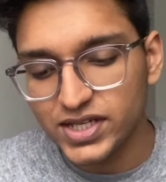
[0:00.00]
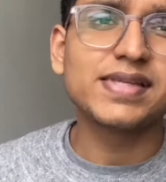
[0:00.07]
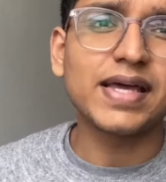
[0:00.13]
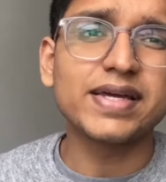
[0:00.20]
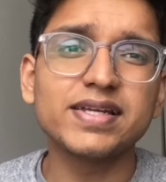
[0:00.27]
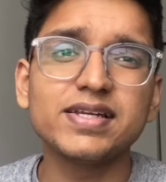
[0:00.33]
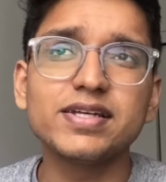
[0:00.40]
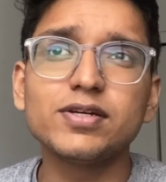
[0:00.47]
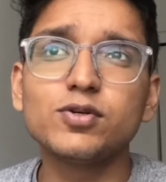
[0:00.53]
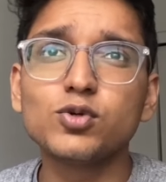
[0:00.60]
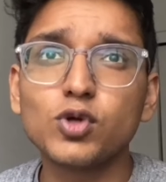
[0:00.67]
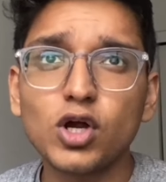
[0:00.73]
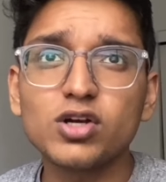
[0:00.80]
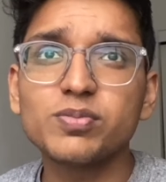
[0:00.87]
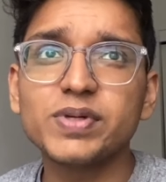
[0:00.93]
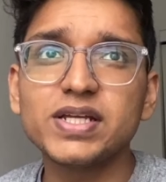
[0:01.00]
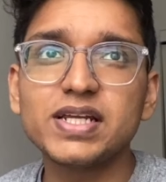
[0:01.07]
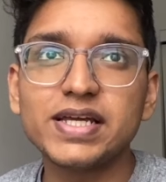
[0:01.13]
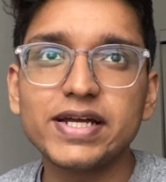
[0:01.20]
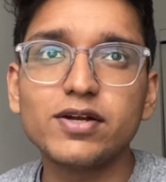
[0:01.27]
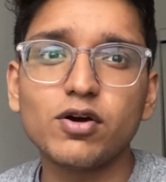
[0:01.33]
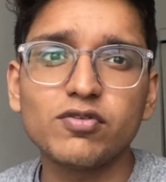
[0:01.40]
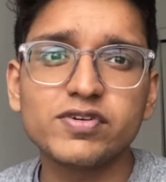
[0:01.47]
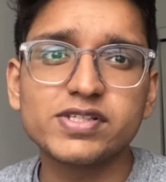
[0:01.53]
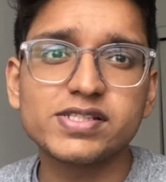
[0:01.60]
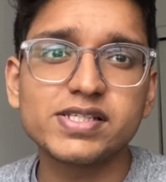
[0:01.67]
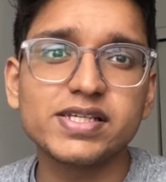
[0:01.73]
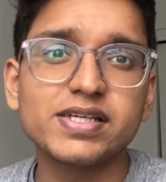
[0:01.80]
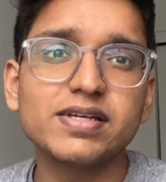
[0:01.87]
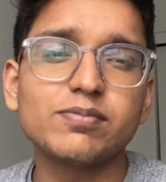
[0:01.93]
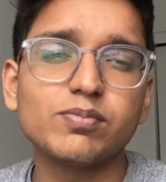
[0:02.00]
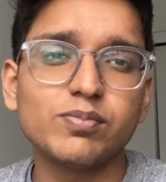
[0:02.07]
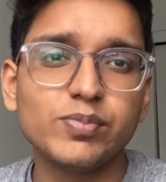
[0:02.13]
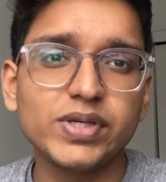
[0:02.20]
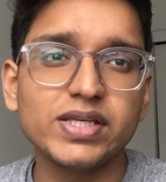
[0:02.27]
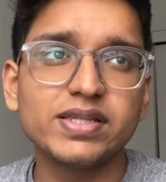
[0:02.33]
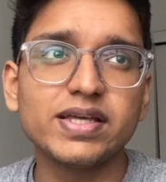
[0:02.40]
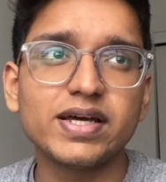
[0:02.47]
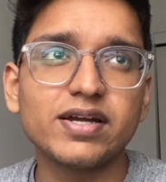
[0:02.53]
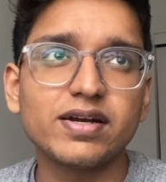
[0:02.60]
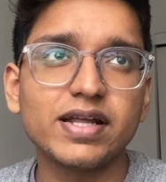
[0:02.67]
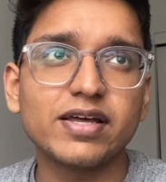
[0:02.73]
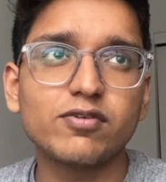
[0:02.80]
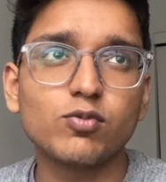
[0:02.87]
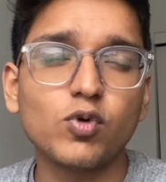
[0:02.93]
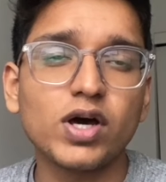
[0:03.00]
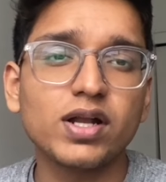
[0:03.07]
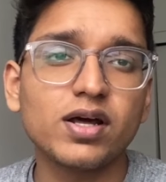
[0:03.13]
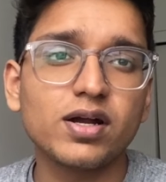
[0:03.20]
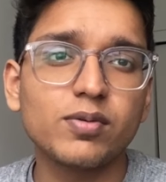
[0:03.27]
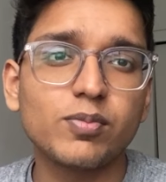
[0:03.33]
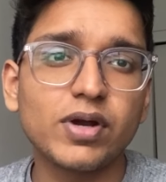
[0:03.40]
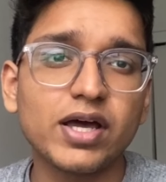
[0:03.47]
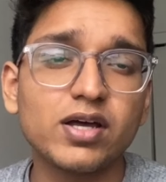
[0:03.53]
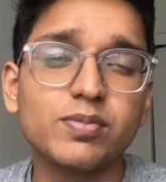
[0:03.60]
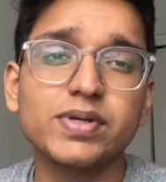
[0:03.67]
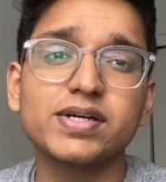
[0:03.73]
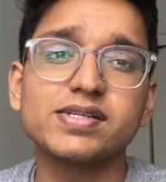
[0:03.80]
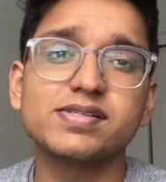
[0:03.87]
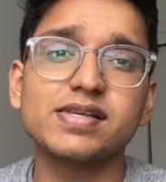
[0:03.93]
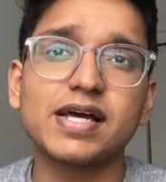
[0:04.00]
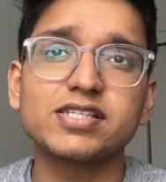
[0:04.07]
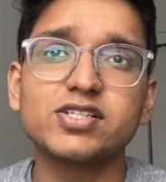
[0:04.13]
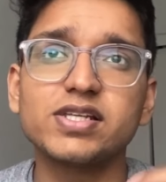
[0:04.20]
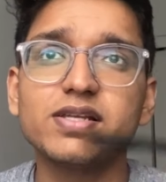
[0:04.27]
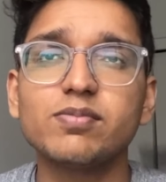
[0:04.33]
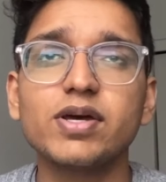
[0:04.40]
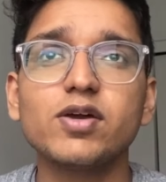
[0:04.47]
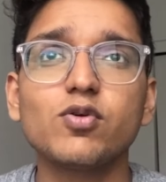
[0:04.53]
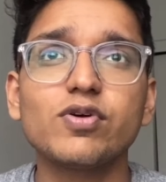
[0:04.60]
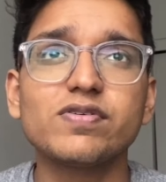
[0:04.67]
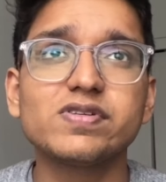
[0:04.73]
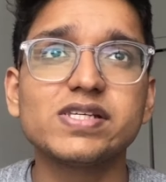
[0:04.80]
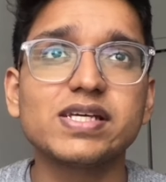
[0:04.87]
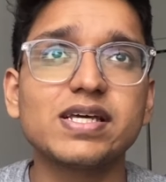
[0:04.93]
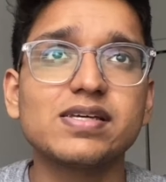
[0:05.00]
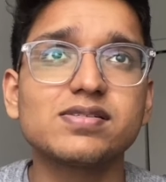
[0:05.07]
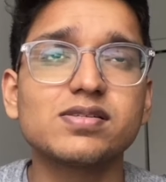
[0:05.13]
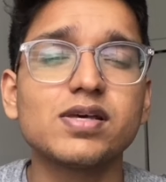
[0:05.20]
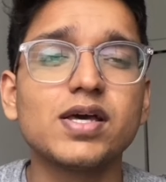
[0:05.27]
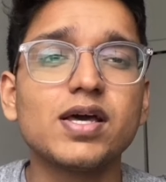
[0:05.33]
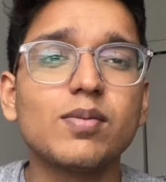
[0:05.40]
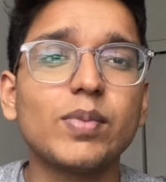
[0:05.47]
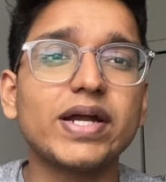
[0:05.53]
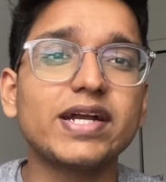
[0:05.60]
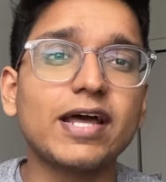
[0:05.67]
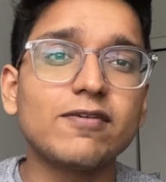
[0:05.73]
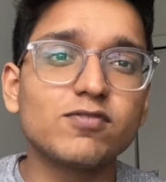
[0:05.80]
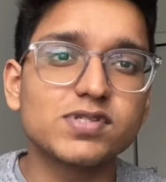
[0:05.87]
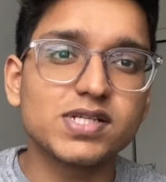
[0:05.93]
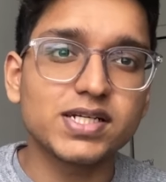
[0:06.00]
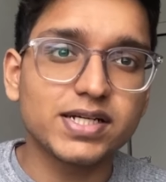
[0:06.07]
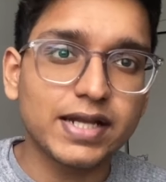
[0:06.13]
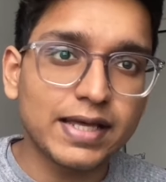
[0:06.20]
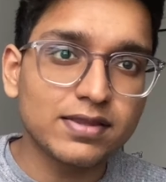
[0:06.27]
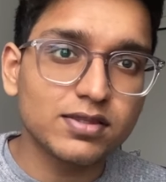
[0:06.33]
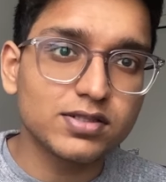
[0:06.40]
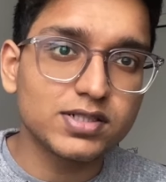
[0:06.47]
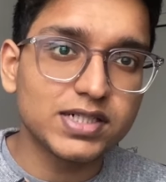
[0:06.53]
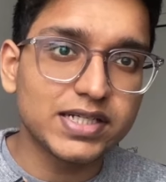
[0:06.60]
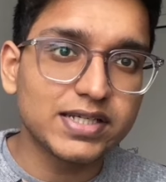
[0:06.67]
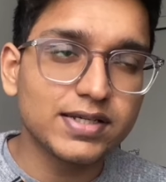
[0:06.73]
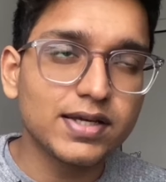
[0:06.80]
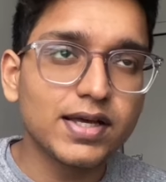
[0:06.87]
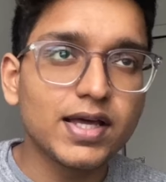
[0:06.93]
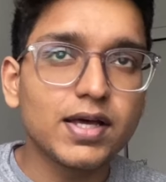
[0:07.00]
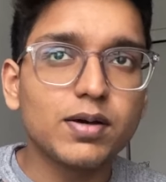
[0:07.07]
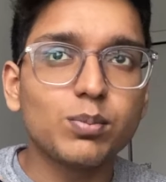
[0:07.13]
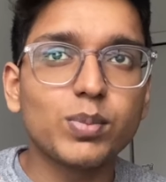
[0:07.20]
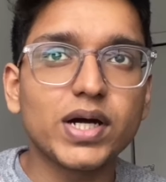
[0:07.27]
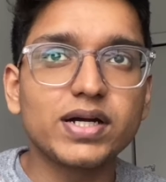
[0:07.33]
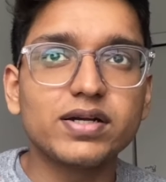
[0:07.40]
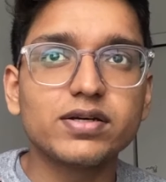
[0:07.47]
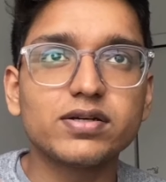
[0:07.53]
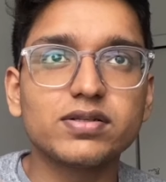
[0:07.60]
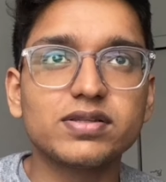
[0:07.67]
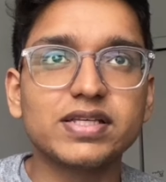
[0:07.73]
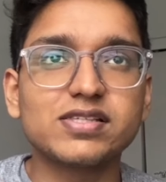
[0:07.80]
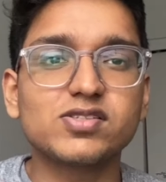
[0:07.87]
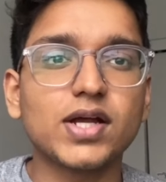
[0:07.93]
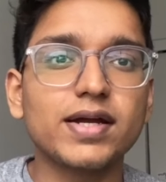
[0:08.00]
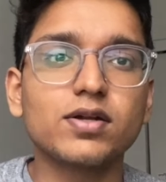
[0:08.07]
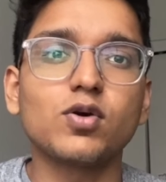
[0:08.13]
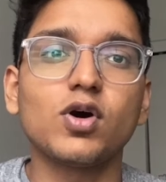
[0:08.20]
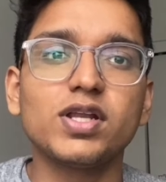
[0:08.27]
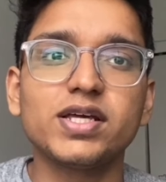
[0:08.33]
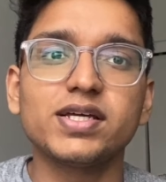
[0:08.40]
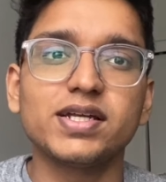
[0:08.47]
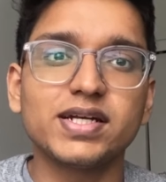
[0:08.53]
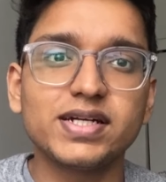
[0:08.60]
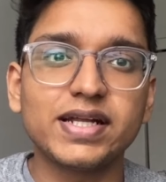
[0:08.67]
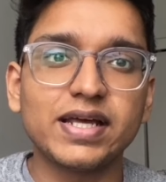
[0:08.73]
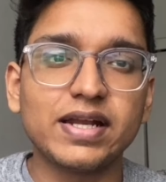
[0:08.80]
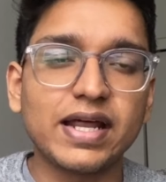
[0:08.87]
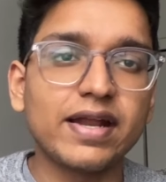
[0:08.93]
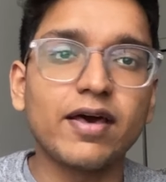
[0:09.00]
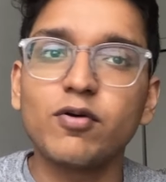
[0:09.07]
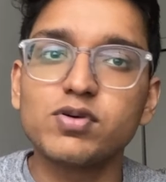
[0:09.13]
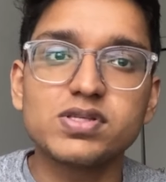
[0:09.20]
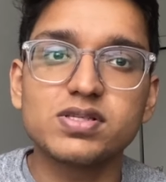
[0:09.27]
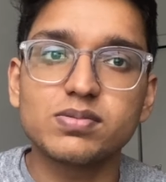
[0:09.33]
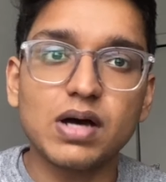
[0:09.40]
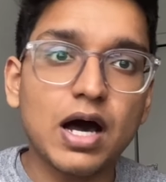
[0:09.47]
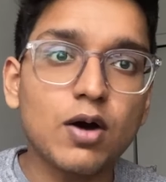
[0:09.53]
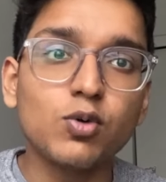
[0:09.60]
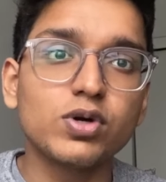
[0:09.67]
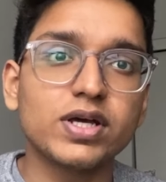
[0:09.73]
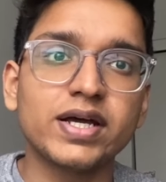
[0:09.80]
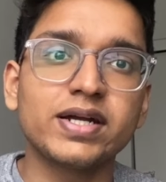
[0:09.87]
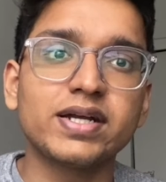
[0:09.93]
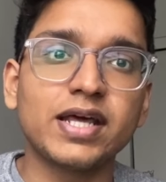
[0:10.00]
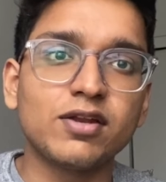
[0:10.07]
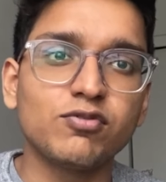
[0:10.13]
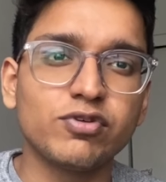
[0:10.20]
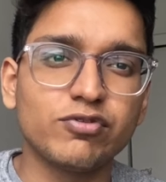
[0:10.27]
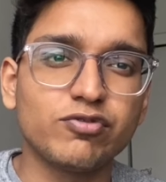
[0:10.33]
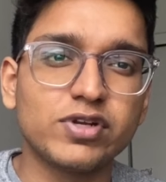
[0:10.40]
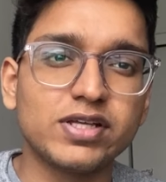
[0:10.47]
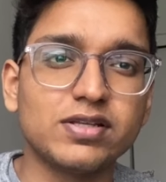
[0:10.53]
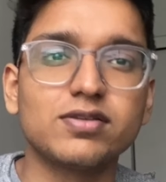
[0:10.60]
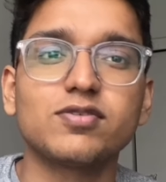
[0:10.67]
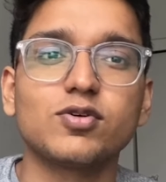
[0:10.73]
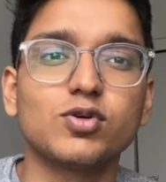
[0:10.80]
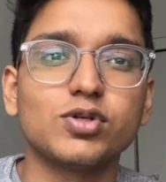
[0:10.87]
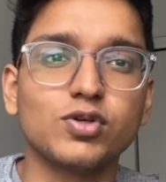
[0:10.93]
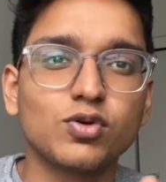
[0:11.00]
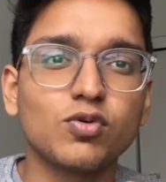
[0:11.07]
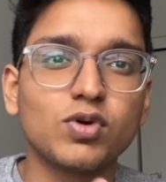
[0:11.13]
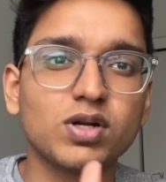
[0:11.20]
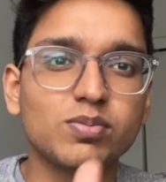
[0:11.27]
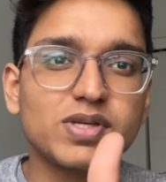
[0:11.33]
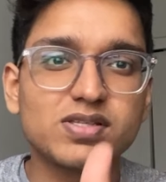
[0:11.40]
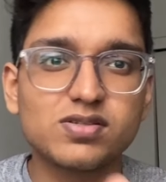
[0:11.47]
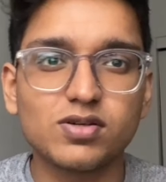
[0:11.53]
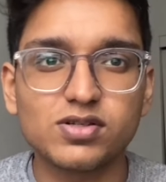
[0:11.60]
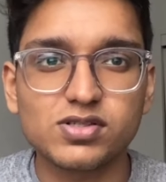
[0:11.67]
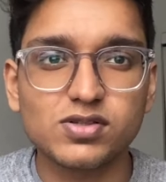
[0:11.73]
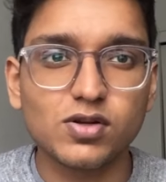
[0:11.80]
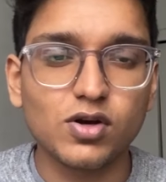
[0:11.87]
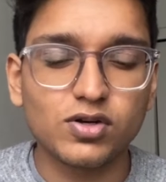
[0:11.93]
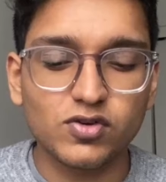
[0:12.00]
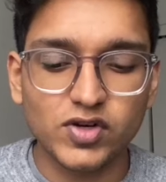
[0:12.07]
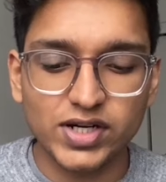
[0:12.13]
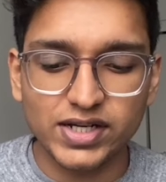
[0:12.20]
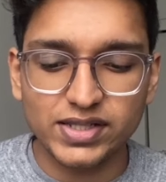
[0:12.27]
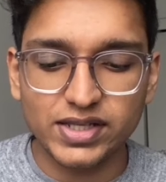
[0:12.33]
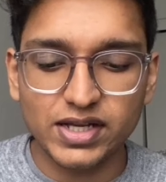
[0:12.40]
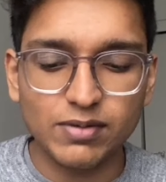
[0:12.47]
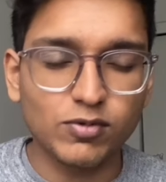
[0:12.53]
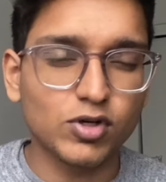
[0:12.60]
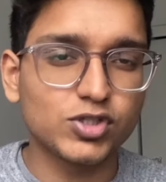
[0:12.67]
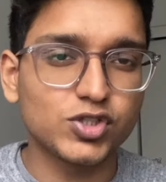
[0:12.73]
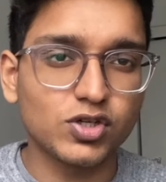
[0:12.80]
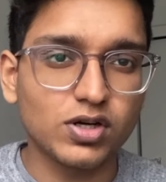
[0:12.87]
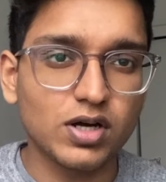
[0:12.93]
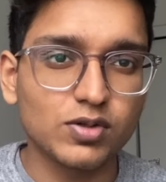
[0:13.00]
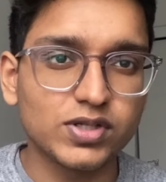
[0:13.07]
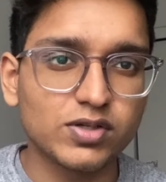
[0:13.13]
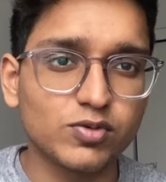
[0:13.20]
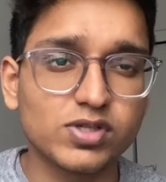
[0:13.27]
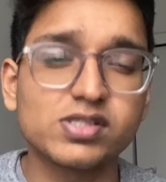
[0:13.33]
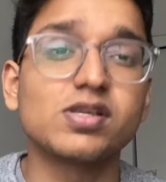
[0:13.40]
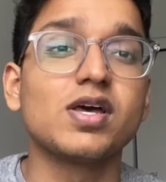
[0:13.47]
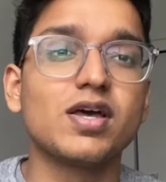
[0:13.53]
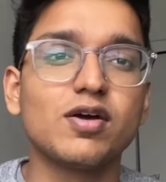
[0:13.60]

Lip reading: Secondly, do not be late. Obviously, be there like 1 hour prior, because actually in my OFC case, my time was at 10:30, but they start calling in at 10 and I was out at 10:15. So you don't want to miss your slot or anything. I'm not sure how that works.